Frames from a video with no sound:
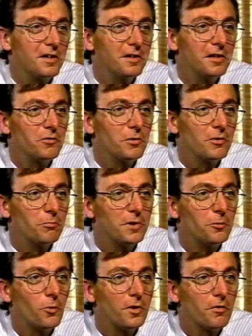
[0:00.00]
it can never have
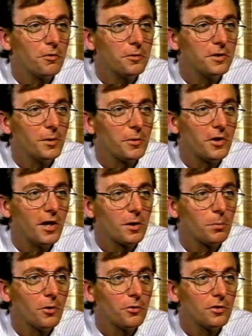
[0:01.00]
been won through a
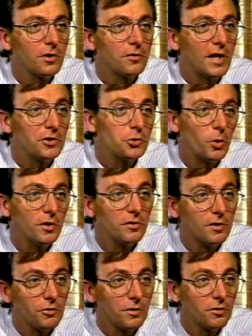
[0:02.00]
democratic process. That
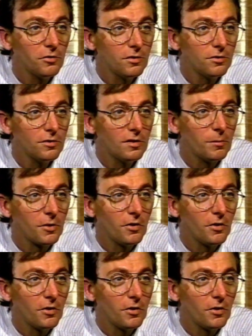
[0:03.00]
choice never existed